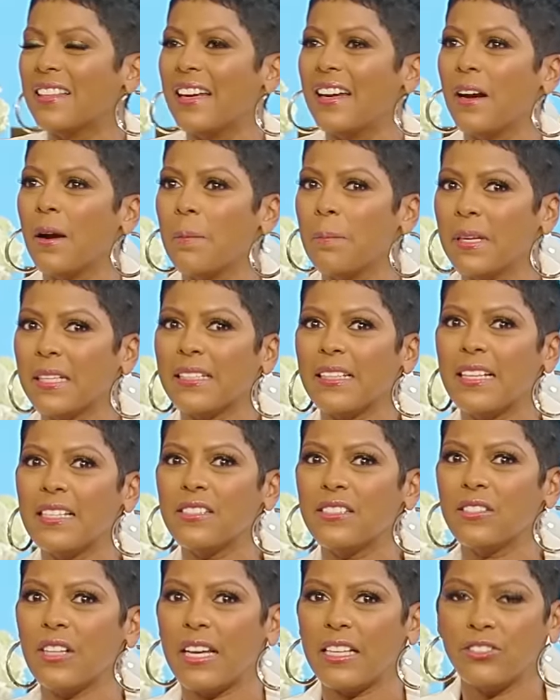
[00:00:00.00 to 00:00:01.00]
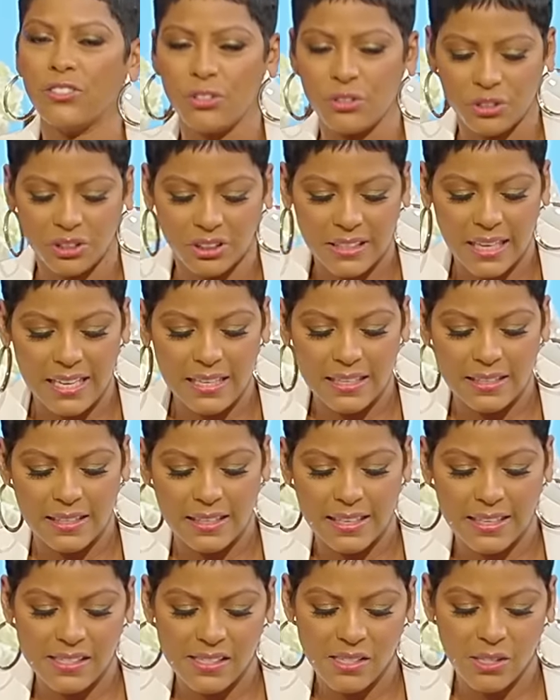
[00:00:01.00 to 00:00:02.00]
there because, as you said in the
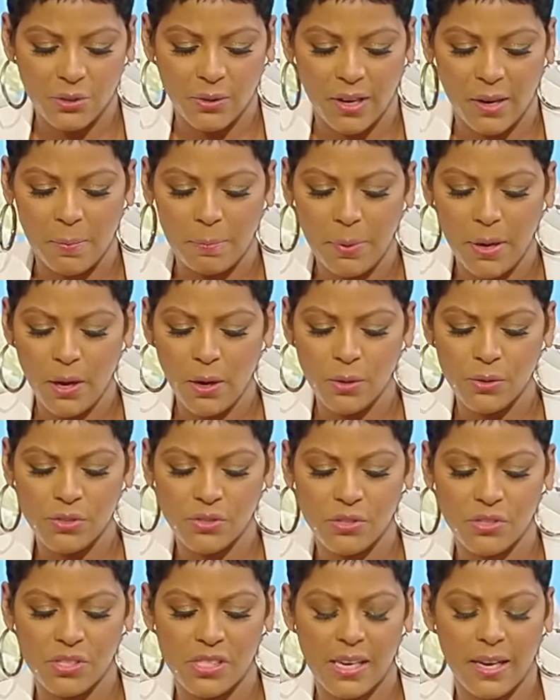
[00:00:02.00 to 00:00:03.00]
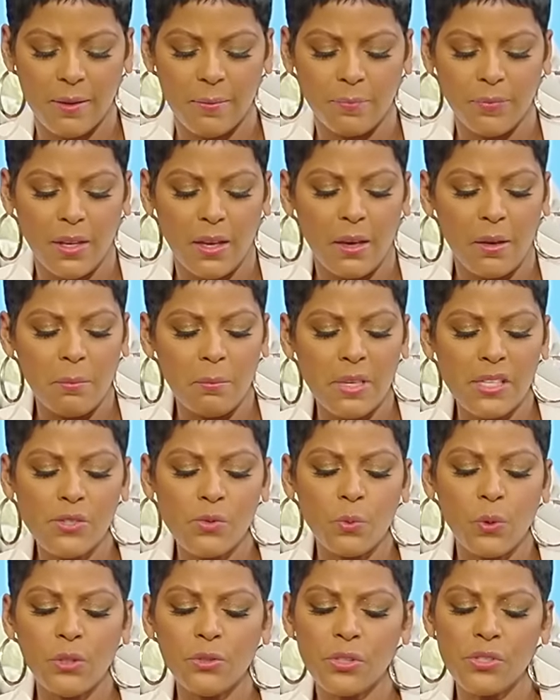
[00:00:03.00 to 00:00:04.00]
Instagram post, you said, Miss
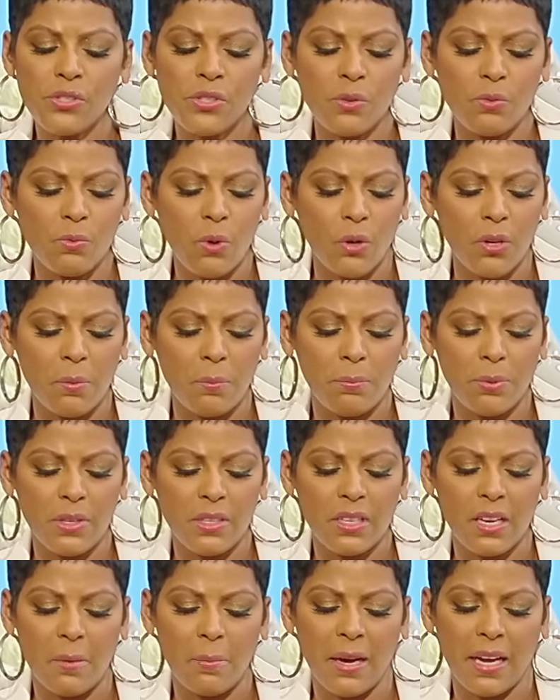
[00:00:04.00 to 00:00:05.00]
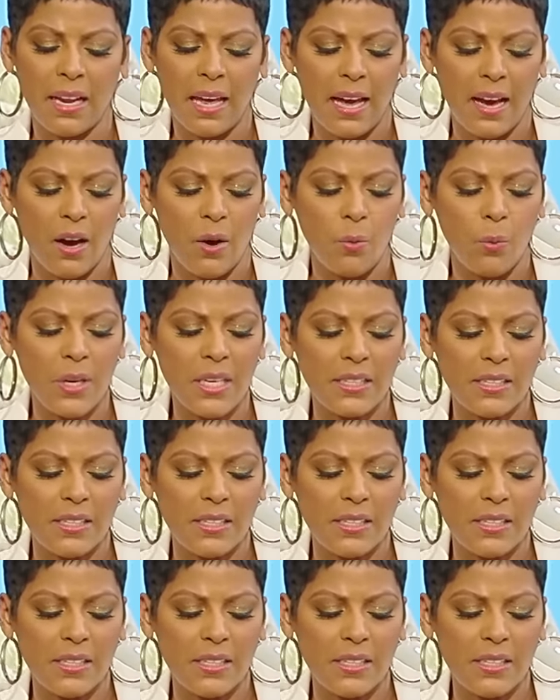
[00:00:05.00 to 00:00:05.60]
Wilkerson wrote a book about how we